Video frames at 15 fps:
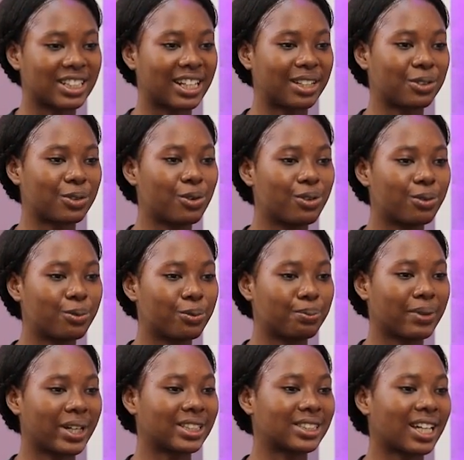I know
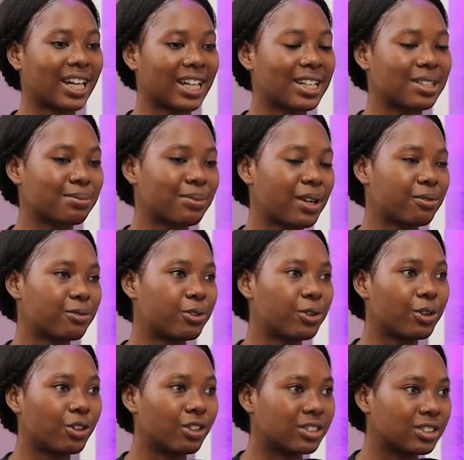my target, my
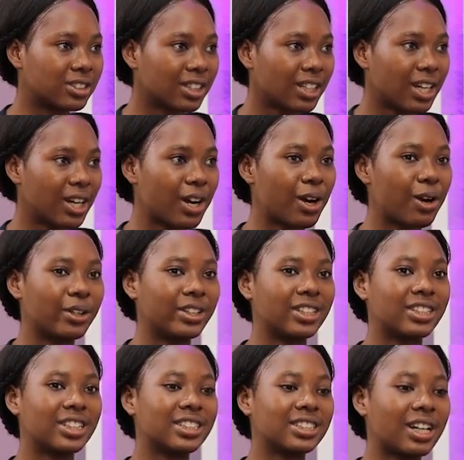focus, the
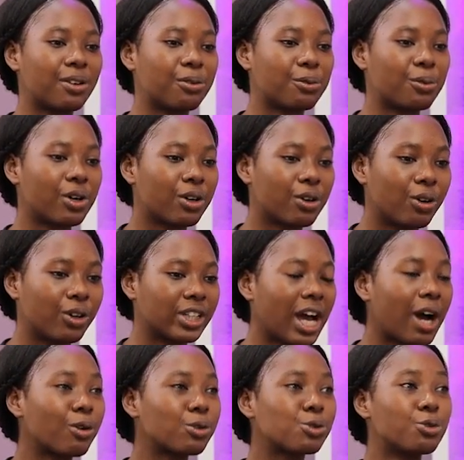things I work on,
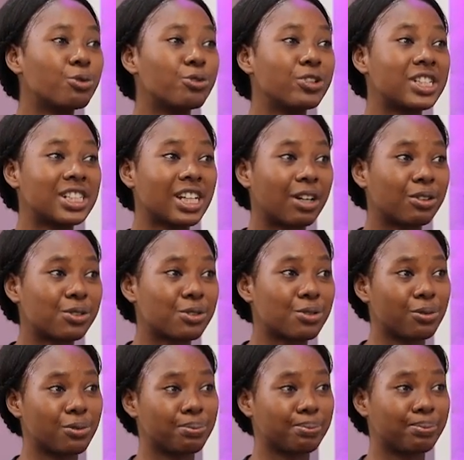how to reach out
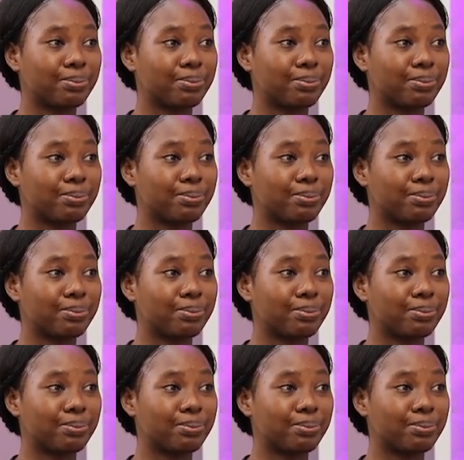to